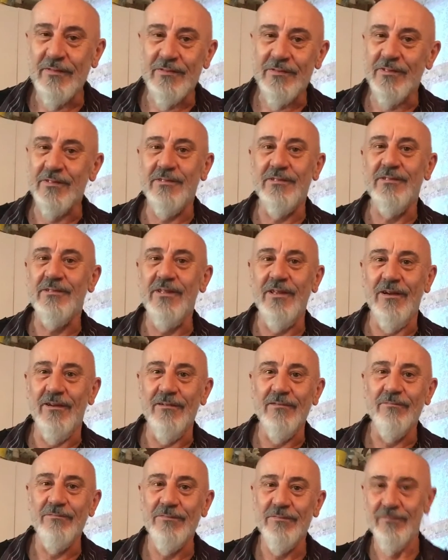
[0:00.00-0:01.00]
just, you
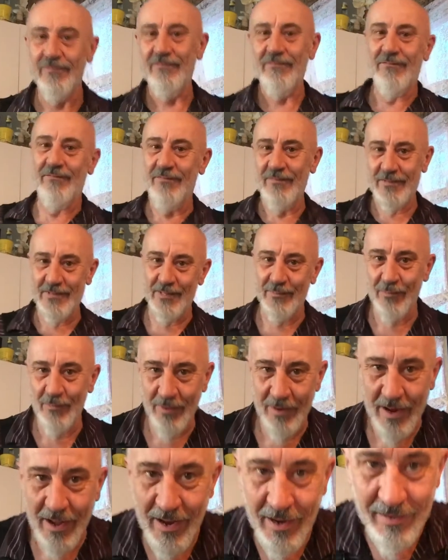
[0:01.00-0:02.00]
know, some
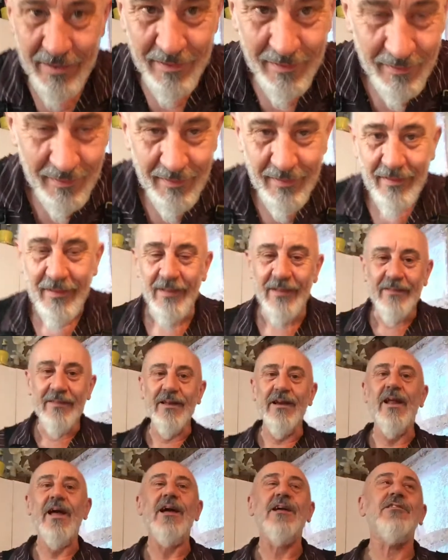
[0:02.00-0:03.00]
more of that.
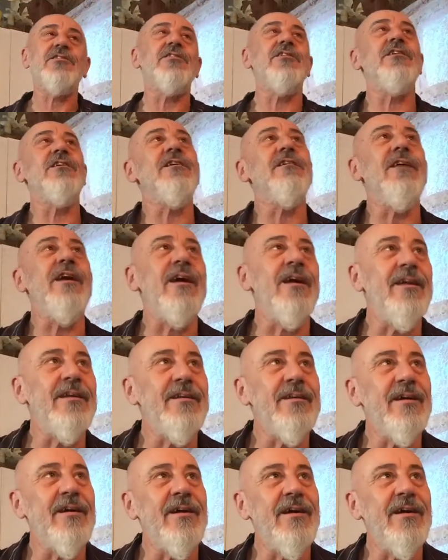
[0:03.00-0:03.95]
The lecture and